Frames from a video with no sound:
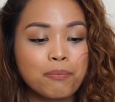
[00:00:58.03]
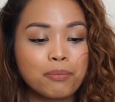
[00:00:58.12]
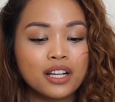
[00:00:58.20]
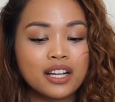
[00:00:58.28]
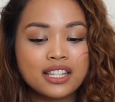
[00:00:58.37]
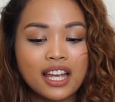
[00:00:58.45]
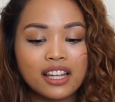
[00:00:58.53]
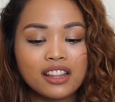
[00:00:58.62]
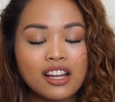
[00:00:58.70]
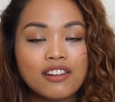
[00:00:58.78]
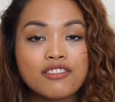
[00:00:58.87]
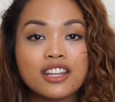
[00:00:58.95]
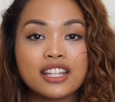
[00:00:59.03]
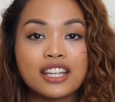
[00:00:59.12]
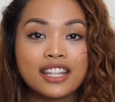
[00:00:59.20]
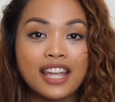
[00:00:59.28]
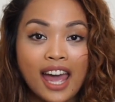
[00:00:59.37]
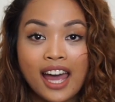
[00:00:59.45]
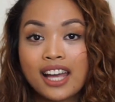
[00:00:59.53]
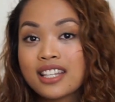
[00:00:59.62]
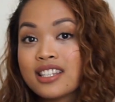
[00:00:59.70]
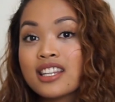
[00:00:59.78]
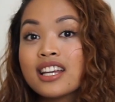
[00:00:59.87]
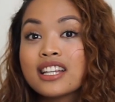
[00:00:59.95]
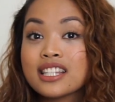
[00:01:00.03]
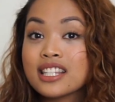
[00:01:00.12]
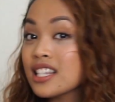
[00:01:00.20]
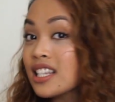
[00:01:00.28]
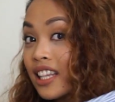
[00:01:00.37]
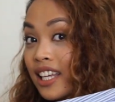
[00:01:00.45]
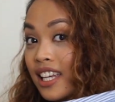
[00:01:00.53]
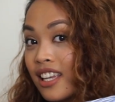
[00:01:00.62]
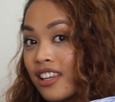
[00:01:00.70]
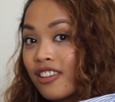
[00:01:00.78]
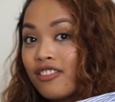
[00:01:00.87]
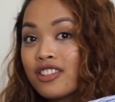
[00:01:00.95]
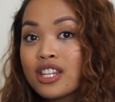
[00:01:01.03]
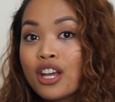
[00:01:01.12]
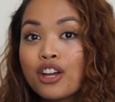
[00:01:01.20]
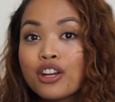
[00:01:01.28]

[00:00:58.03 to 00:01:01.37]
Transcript: Plus, I love that it has sleeves,